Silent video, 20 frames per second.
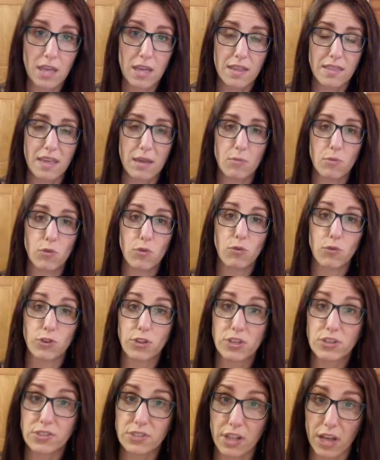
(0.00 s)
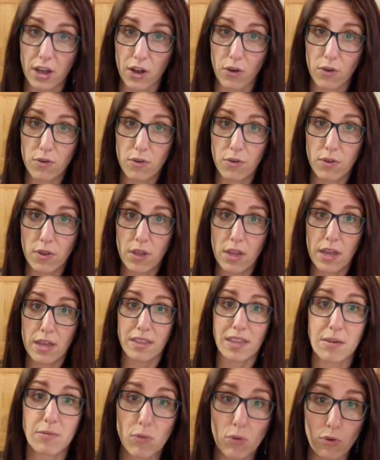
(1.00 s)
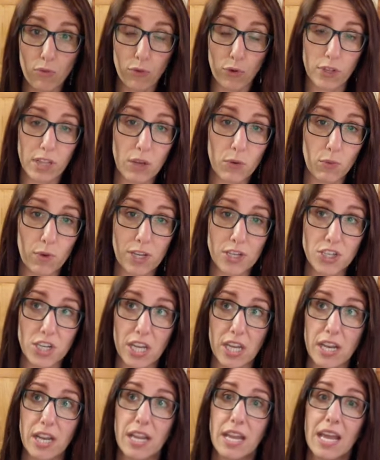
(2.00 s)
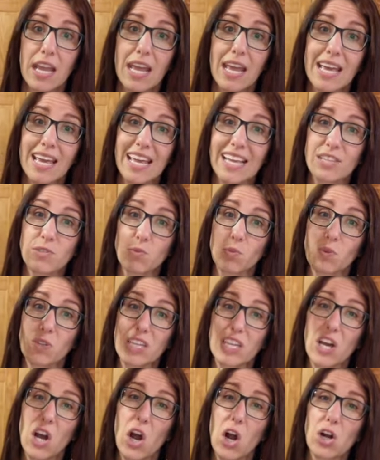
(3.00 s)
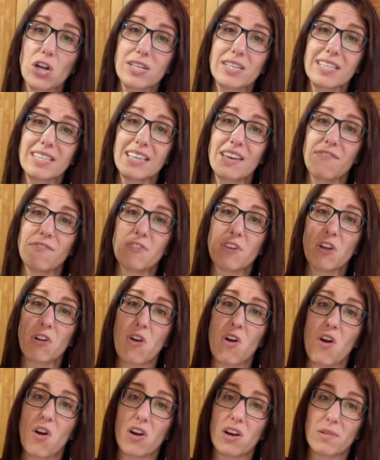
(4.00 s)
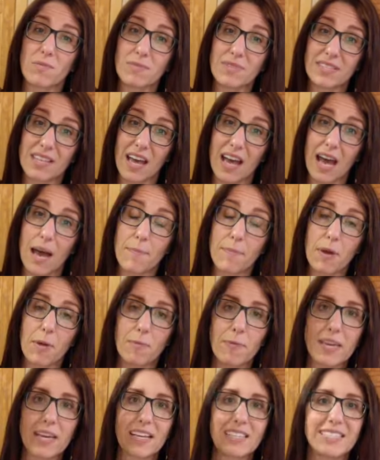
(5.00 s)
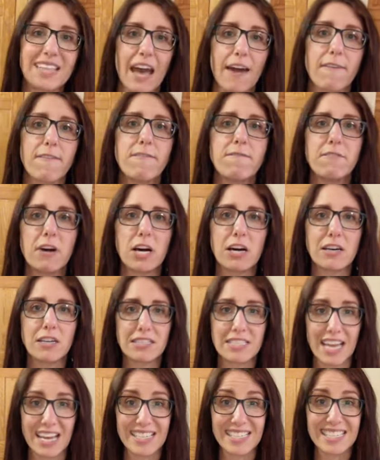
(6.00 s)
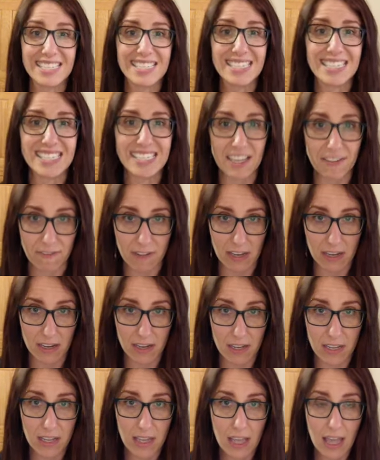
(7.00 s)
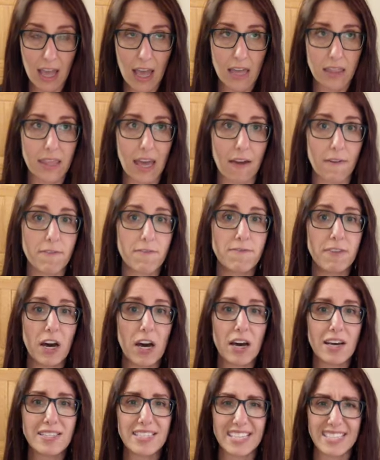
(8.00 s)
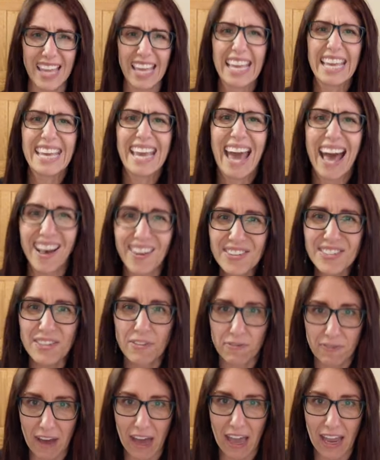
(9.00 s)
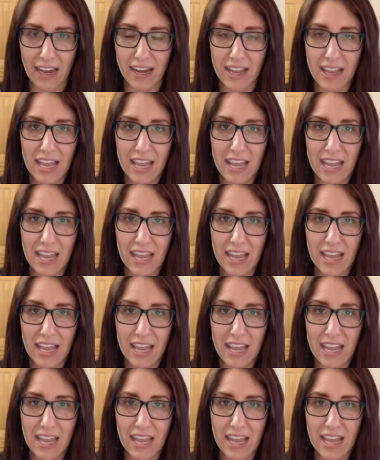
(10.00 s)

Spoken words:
They move really slow, they move really rigid, it's really hard to lift their arms up because that fuzz has stiffened. That fuzz has like calcified.